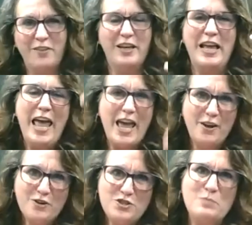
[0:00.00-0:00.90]
The
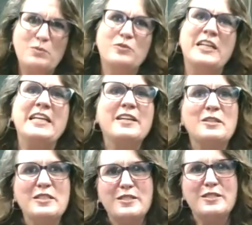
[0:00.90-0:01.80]
energy
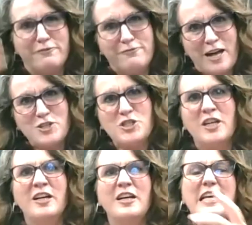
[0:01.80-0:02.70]
meridians, the
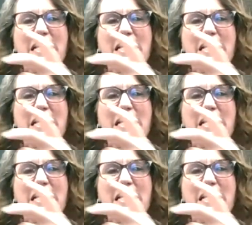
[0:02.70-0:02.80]
fascia,